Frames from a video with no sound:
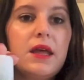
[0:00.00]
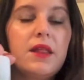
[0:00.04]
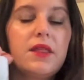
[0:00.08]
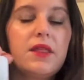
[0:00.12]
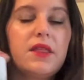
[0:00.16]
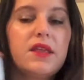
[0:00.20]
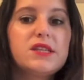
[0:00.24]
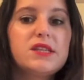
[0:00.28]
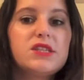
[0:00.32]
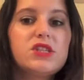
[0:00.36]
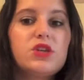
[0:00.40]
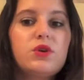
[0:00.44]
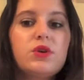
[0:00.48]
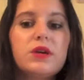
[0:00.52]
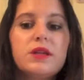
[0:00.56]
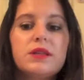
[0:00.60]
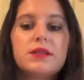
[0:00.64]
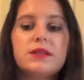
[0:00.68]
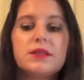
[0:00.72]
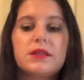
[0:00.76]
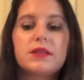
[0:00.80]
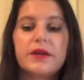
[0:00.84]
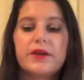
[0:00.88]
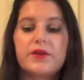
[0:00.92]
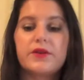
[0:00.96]
This you
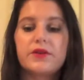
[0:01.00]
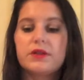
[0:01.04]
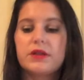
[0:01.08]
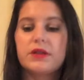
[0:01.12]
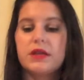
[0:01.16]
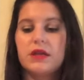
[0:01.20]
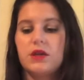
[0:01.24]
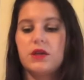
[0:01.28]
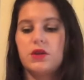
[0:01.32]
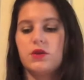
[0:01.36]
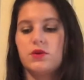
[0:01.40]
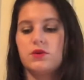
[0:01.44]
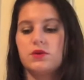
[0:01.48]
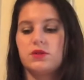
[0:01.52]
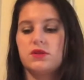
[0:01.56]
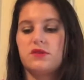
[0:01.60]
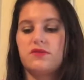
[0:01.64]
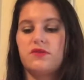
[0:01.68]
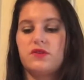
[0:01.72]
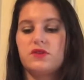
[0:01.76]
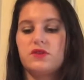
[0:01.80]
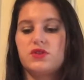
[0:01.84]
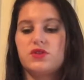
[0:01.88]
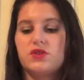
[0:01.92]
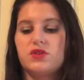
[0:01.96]
can literally use
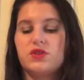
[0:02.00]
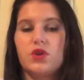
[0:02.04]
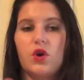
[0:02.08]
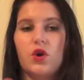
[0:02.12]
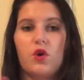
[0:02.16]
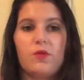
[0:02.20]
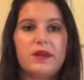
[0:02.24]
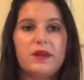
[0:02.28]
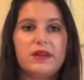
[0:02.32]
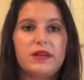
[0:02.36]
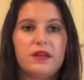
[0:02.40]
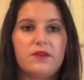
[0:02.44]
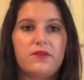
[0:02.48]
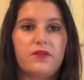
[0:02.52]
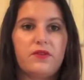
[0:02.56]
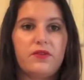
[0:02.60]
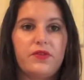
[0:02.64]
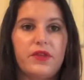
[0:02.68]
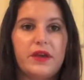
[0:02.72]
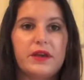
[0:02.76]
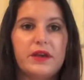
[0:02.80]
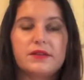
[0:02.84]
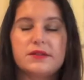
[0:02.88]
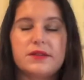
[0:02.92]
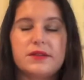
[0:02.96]
for so many different
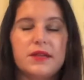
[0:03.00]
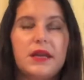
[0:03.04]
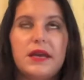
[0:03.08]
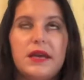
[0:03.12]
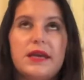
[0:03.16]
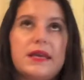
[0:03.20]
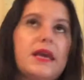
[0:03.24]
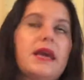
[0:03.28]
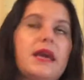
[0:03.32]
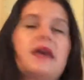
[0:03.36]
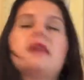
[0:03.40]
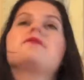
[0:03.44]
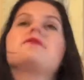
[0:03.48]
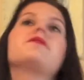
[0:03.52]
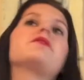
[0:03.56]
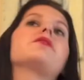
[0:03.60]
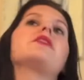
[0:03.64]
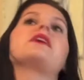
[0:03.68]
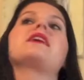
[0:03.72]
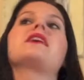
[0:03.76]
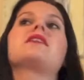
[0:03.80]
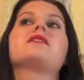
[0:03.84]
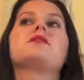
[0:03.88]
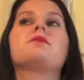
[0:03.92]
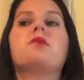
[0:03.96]
things, and I can't even
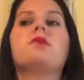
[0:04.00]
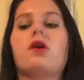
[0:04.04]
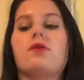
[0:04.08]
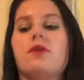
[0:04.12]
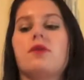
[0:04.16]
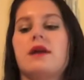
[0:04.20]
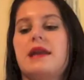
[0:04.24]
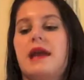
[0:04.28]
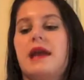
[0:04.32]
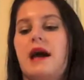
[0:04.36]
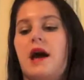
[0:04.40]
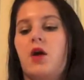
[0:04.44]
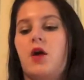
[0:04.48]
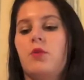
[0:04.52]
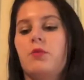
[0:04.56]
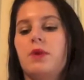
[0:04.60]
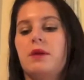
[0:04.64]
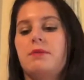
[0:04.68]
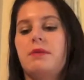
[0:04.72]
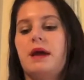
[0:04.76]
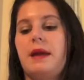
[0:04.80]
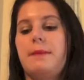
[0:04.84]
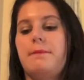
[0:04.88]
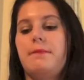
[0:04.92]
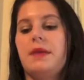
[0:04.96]
think of them all right now,
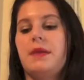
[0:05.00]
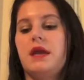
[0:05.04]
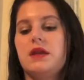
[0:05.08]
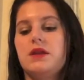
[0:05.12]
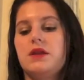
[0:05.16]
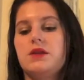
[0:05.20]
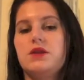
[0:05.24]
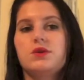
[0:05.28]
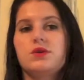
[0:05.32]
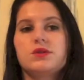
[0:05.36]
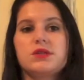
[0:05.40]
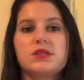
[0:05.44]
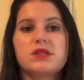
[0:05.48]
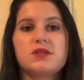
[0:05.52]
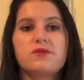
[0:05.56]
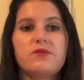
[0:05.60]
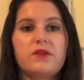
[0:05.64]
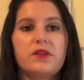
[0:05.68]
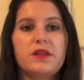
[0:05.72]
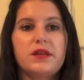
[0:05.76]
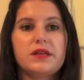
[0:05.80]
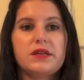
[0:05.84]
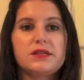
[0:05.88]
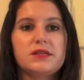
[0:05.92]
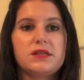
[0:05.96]
but my main uses for
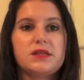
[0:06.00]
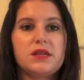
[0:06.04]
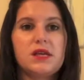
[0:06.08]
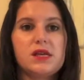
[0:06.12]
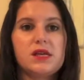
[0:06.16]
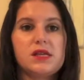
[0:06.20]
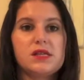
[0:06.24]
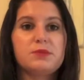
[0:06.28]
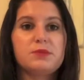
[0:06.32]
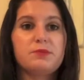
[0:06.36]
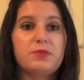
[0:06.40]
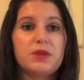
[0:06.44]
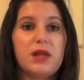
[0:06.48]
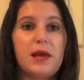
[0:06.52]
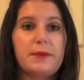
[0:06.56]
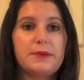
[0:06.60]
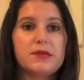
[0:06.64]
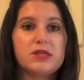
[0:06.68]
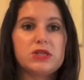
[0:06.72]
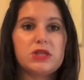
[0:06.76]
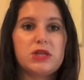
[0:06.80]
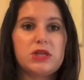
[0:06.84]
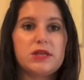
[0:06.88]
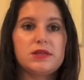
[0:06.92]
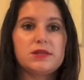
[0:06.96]
this is
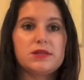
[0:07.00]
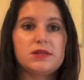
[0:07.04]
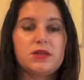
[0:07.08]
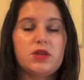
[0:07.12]
blemishes.